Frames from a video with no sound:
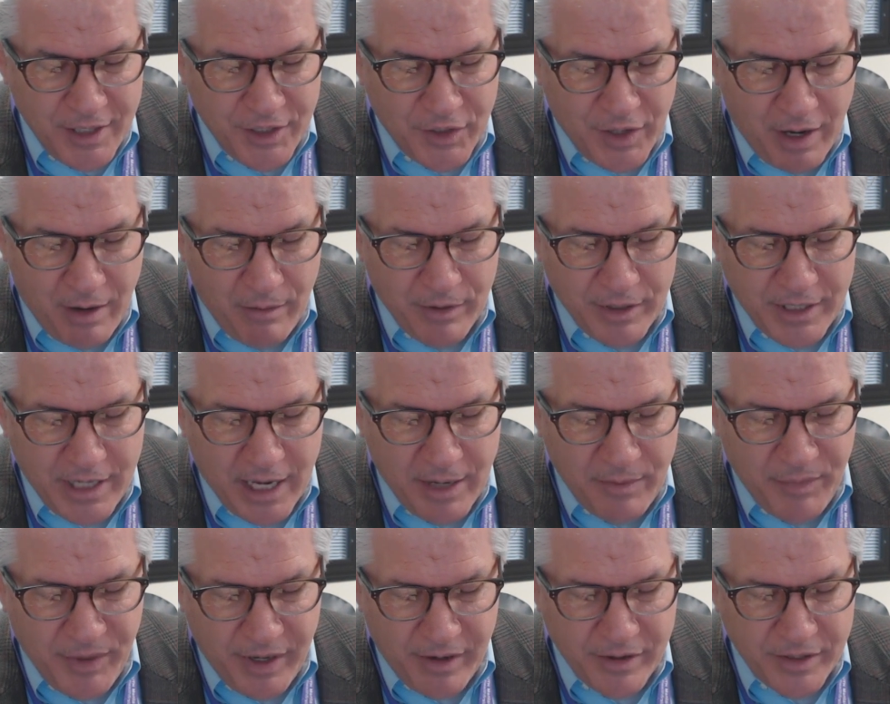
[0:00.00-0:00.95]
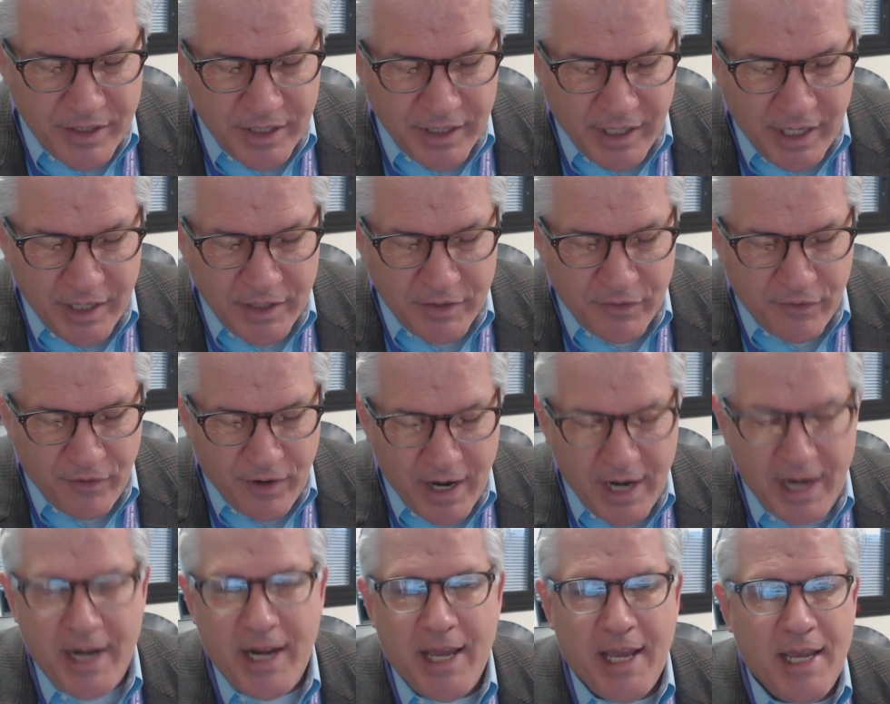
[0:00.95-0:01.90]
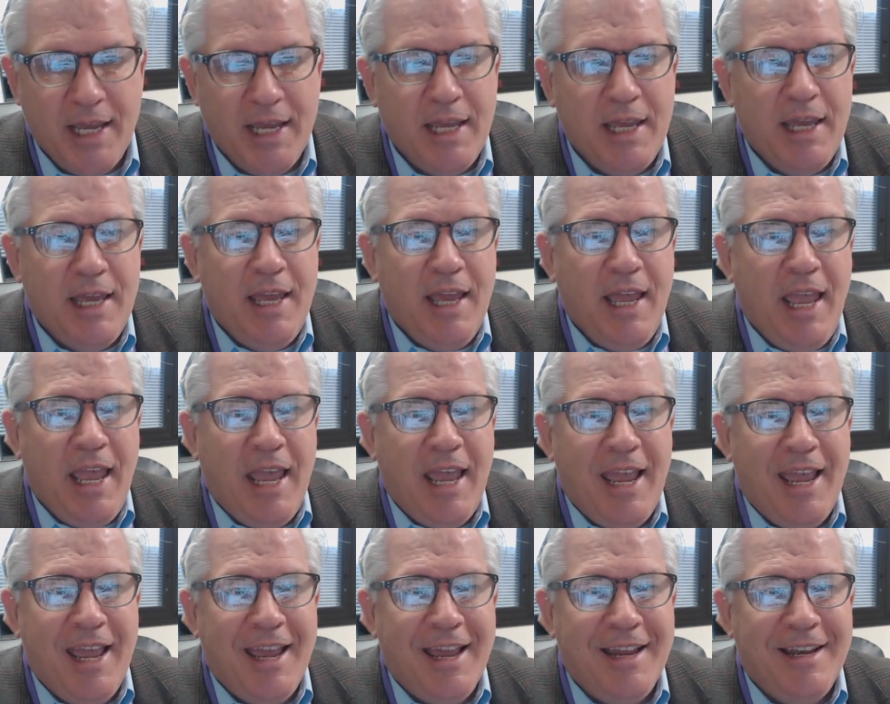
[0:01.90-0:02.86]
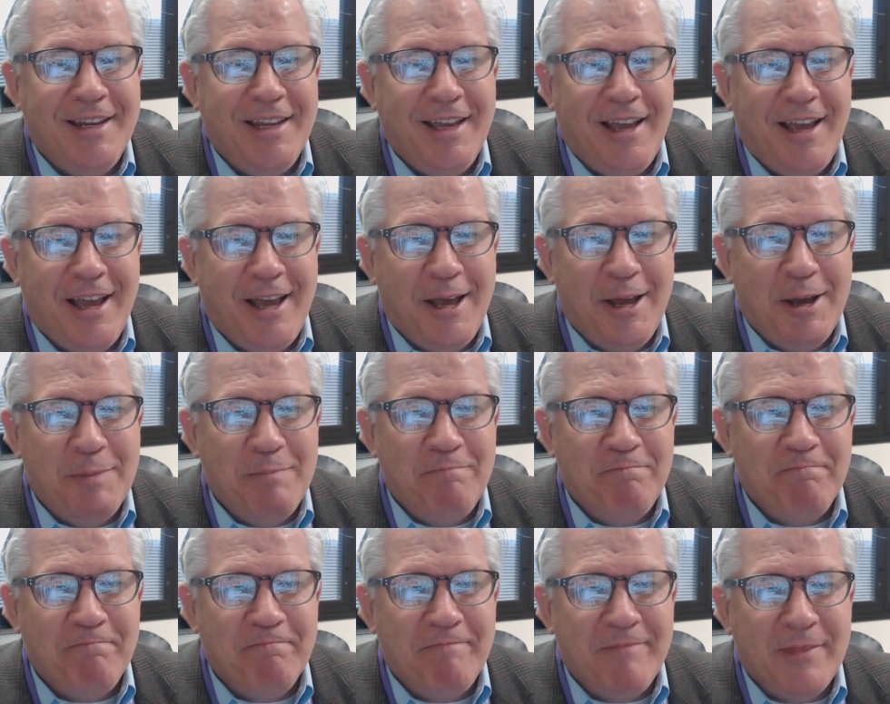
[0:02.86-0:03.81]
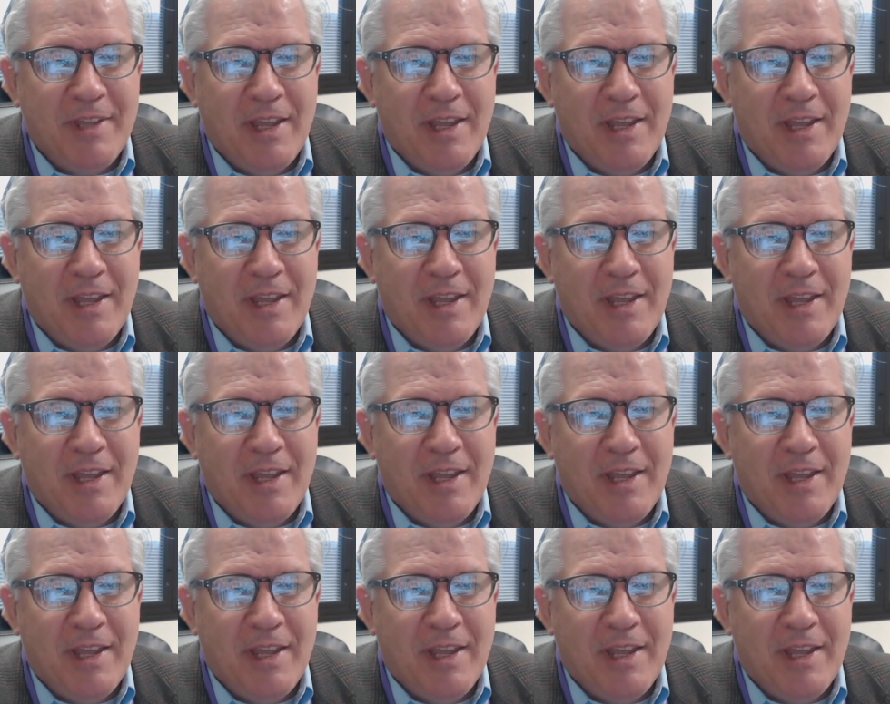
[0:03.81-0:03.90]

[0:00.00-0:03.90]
So I was at Pearson last Friday, and um,